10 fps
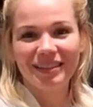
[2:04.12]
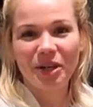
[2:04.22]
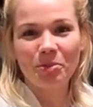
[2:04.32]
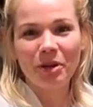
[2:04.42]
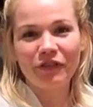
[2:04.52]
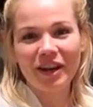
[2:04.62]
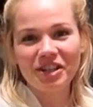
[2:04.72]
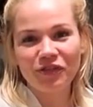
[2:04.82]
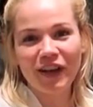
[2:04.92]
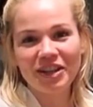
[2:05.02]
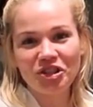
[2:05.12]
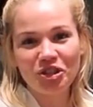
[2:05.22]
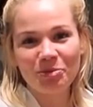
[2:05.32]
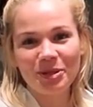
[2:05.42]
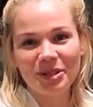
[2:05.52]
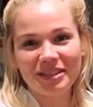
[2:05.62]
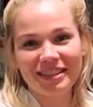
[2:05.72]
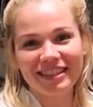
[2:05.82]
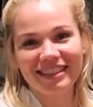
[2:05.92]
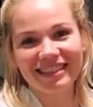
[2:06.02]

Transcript: No more fresh vegetables.